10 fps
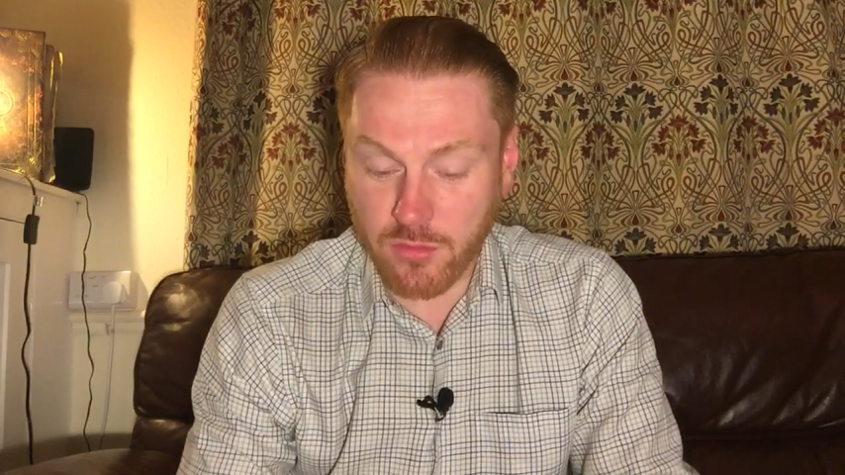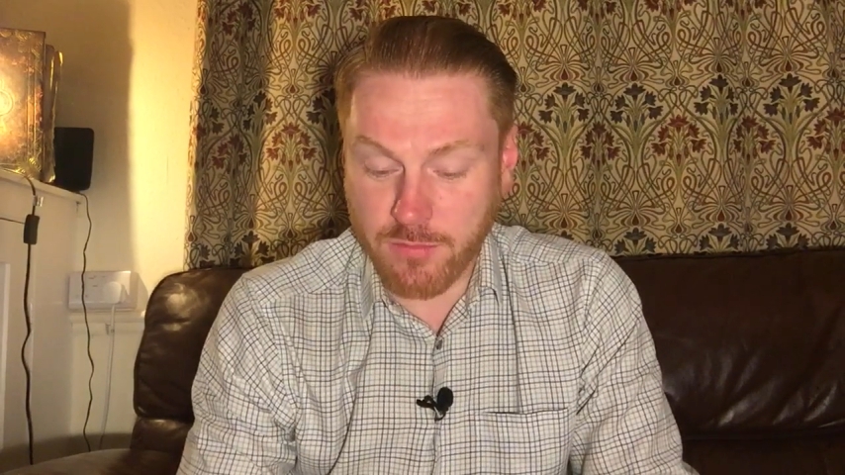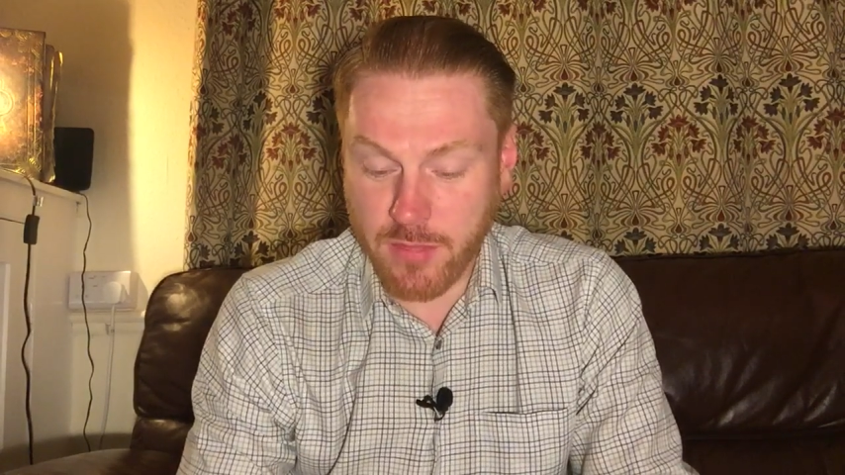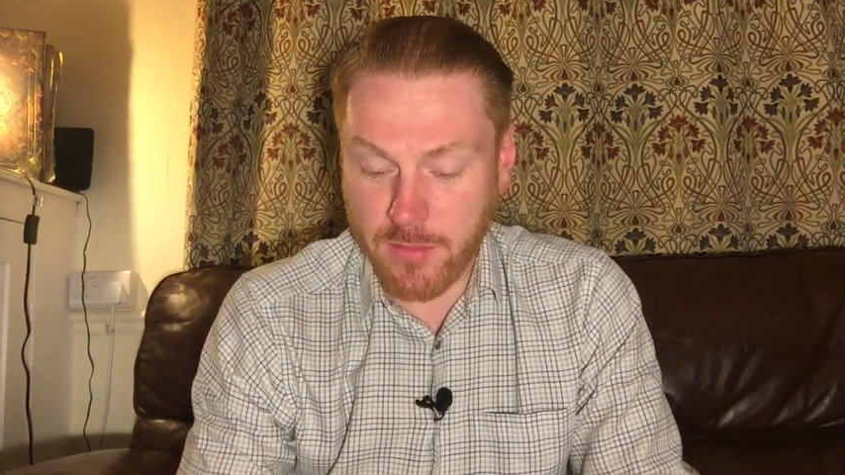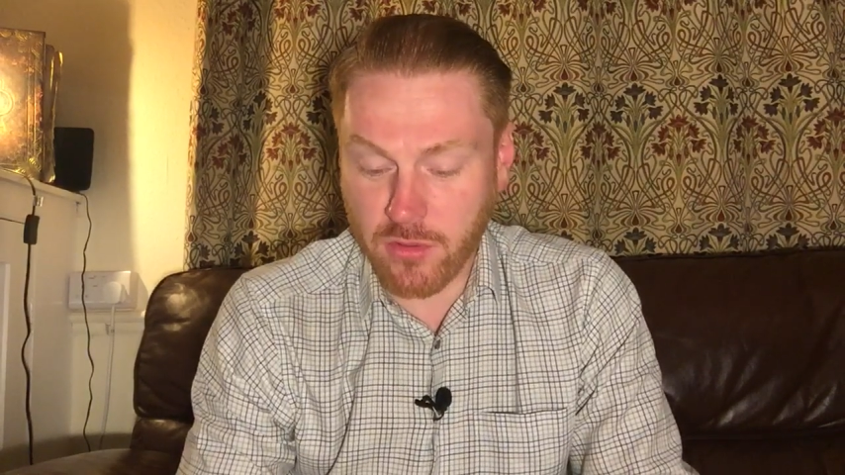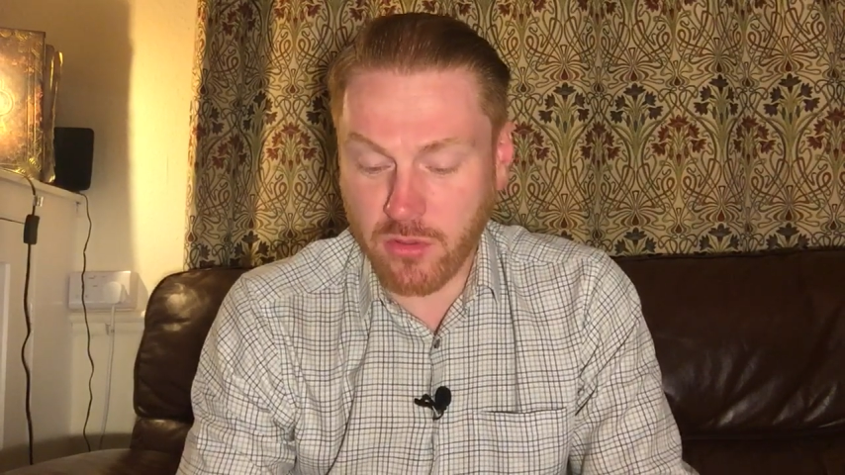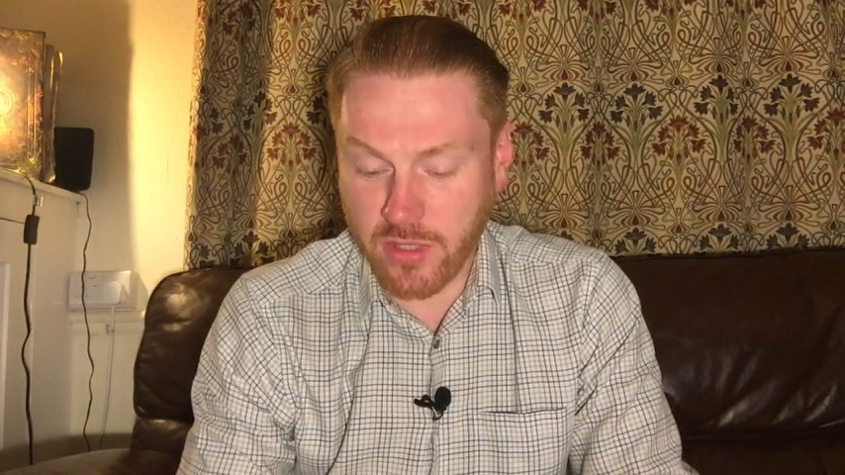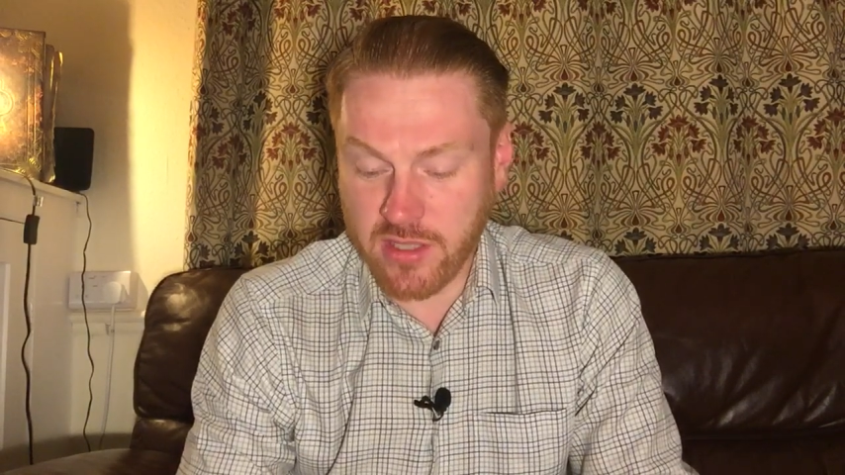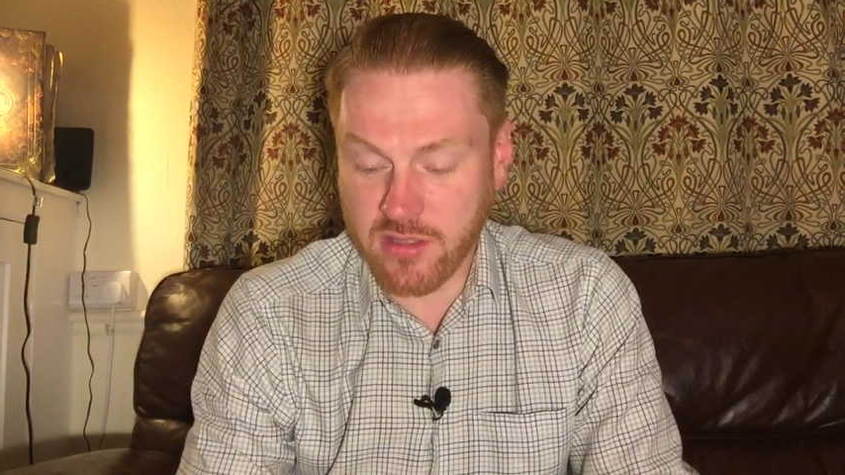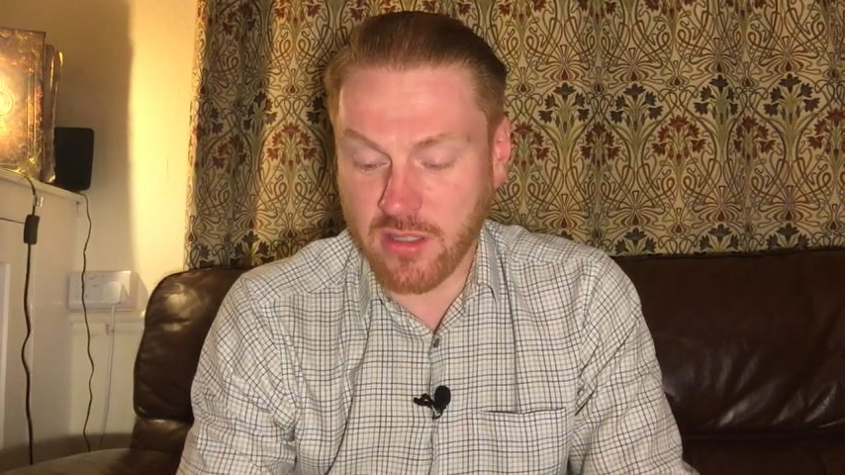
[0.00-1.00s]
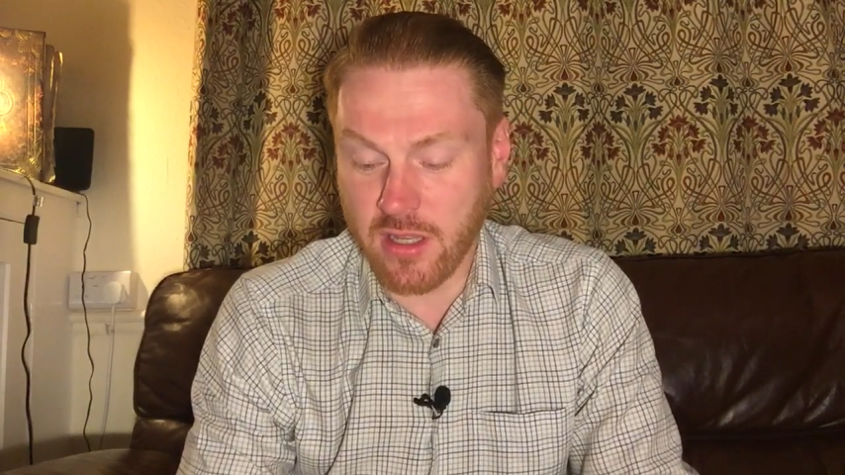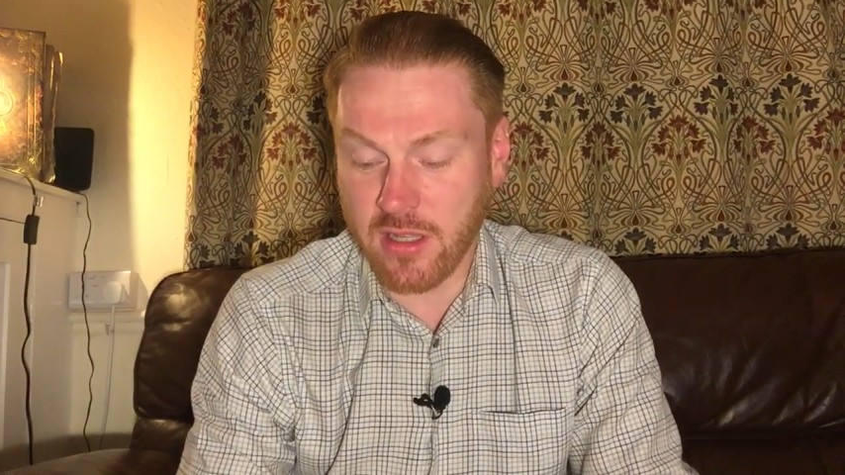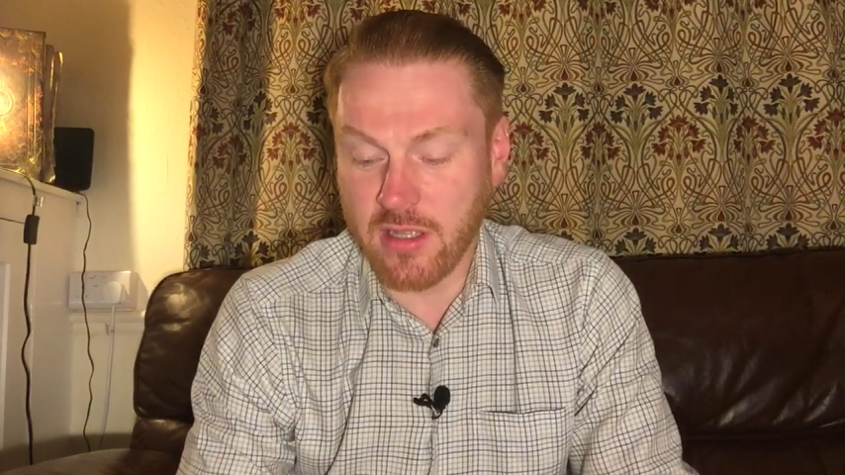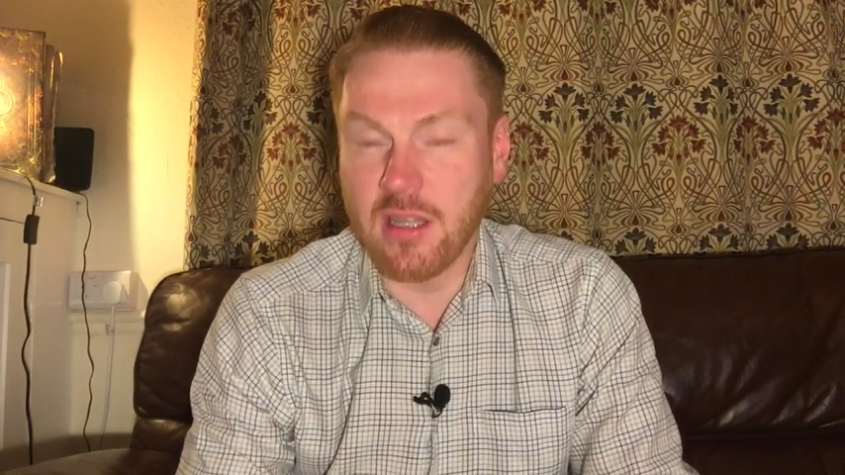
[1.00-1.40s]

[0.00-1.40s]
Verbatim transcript: was biblical insight